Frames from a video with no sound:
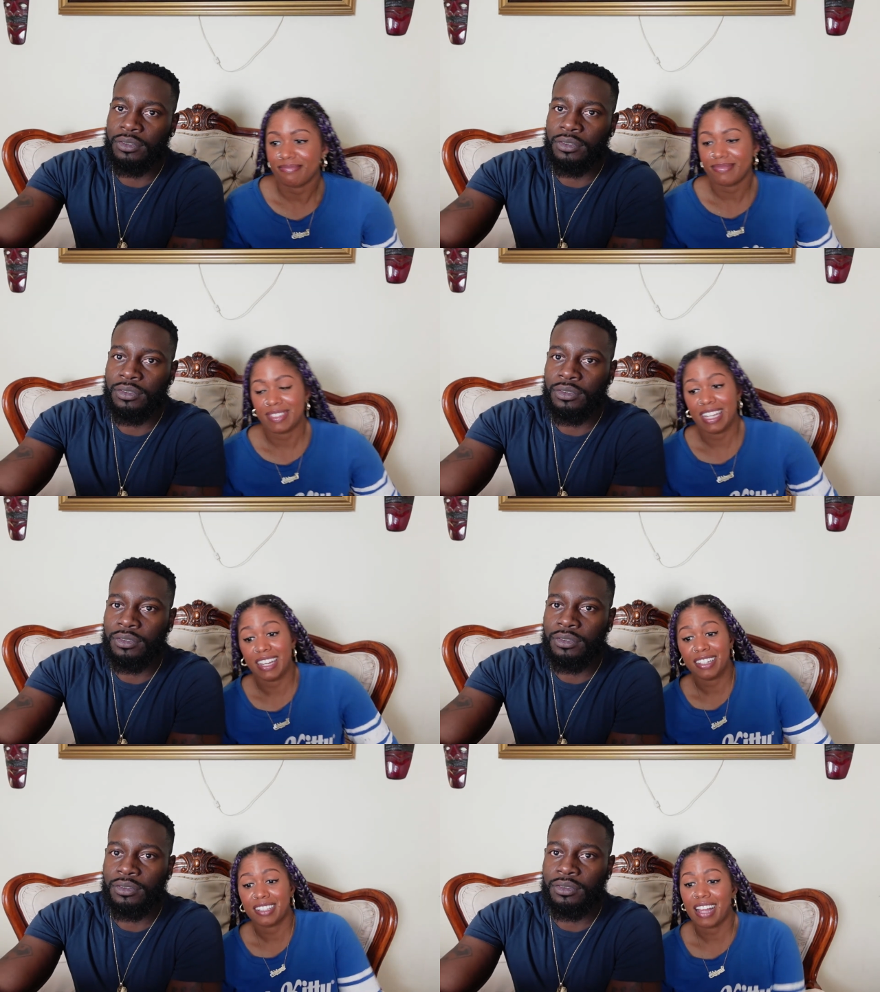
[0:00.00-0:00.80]
Speaker 1: Yeah,
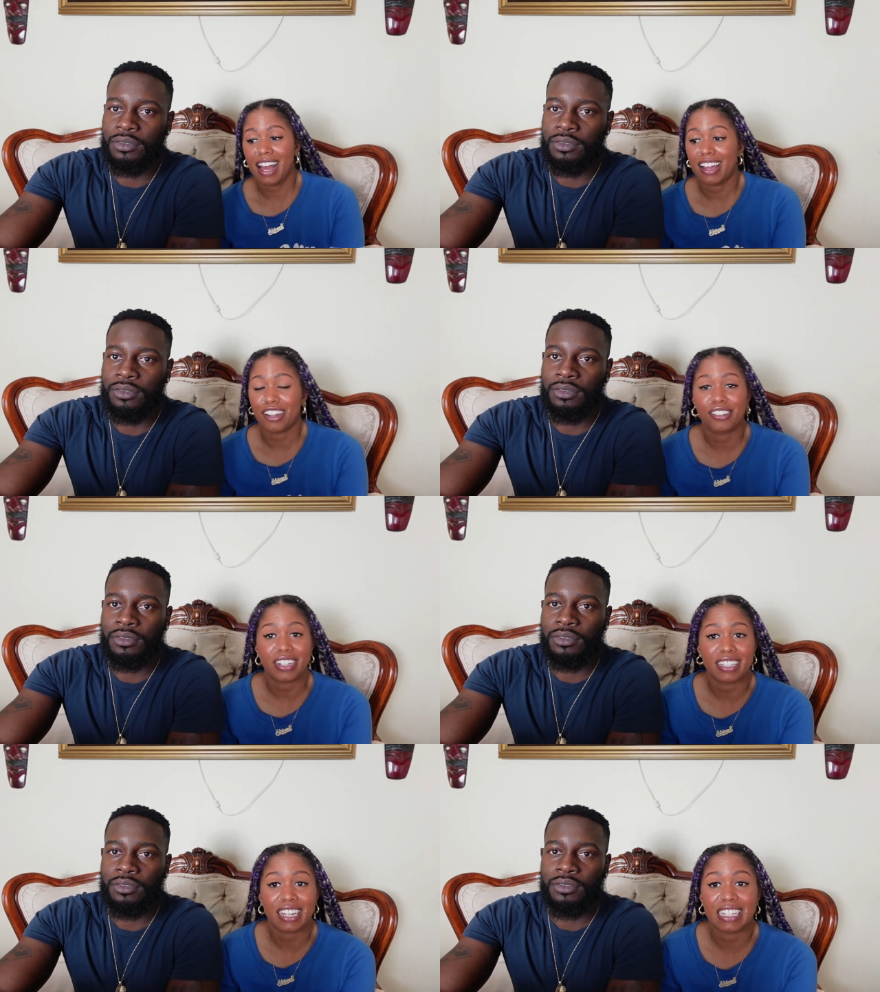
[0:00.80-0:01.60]
I agree.
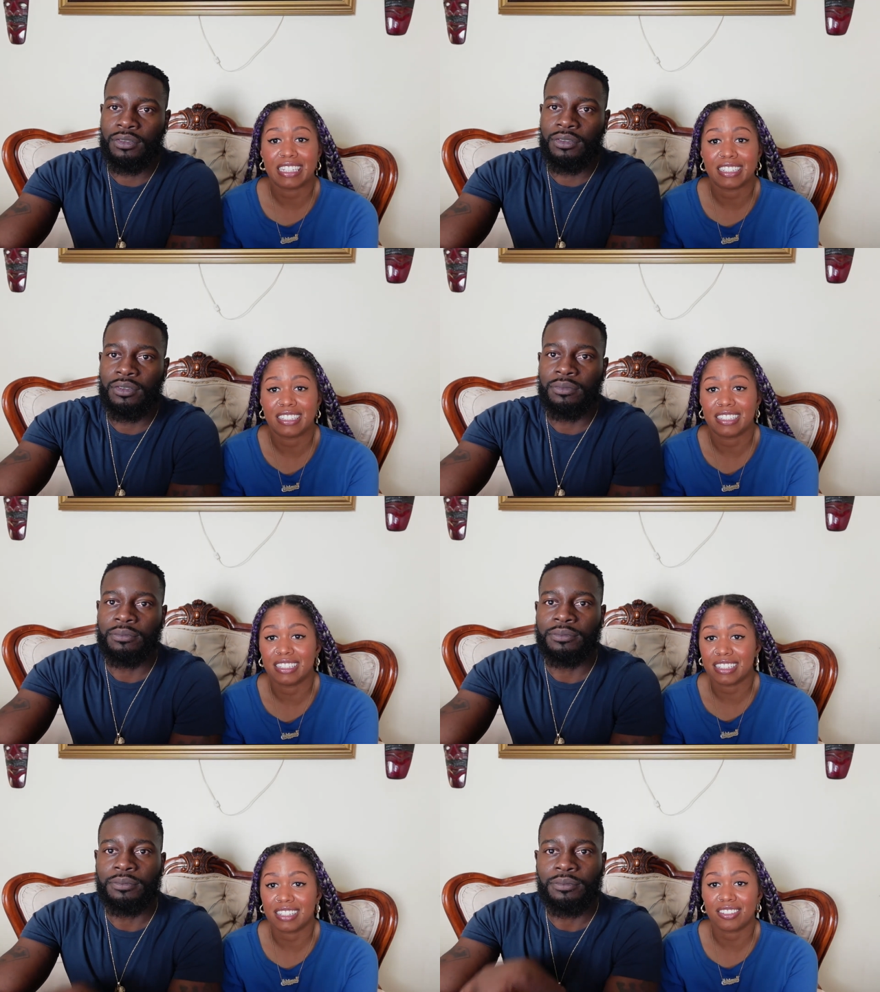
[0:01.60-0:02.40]
Like, this is
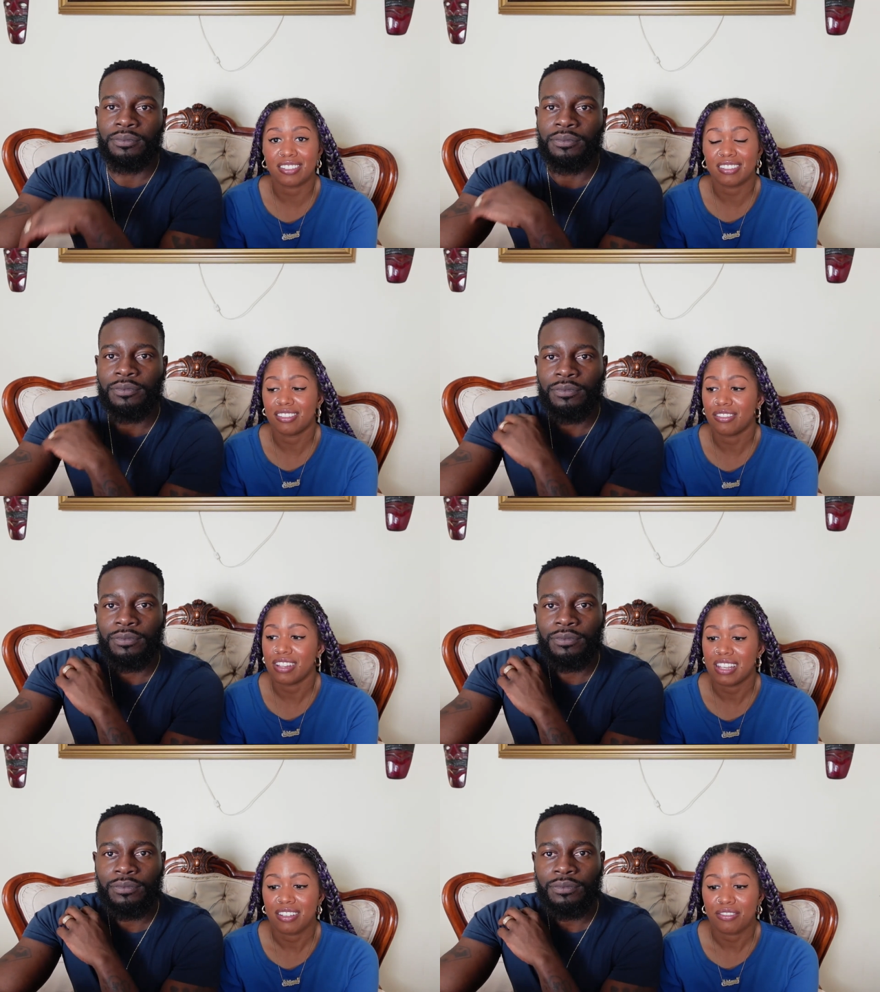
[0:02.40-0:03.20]
just
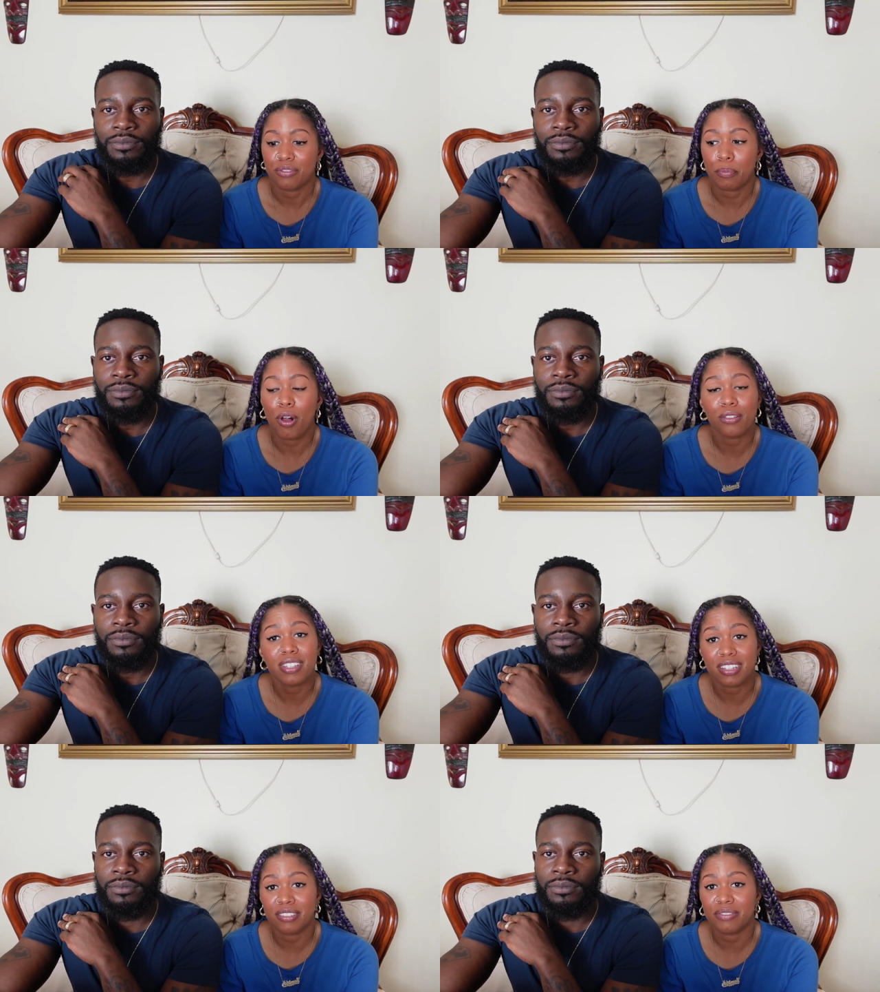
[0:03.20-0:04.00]

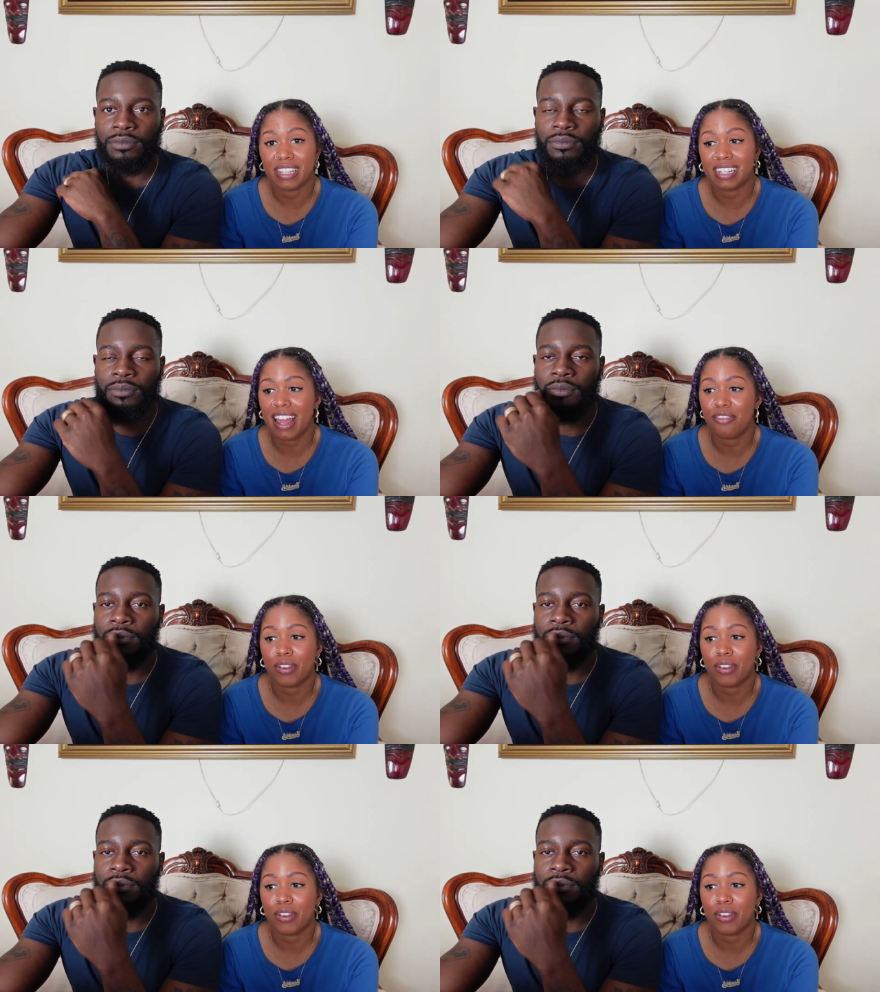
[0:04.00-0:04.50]
repulsive in every